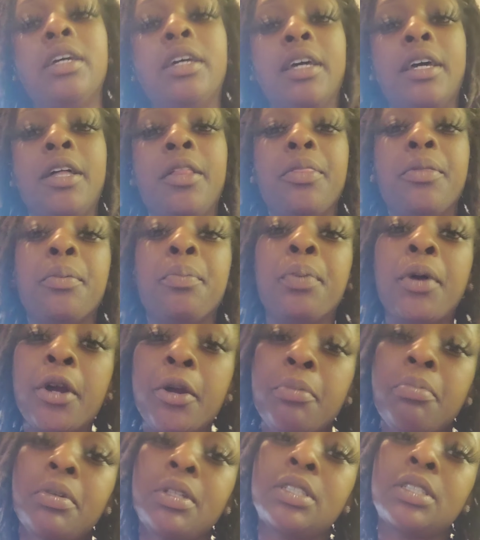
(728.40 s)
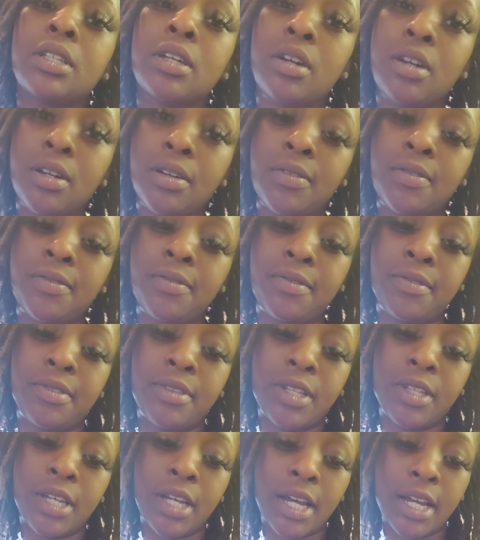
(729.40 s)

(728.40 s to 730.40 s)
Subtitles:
the purpose of the